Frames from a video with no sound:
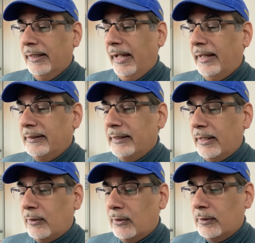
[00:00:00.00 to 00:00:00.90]
And in
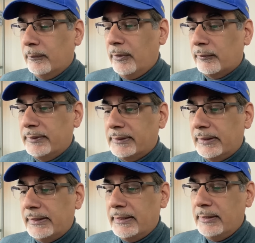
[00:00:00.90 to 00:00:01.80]
that column, most
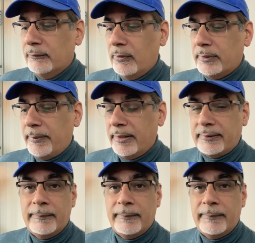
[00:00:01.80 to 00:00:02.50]
recently, he wrote about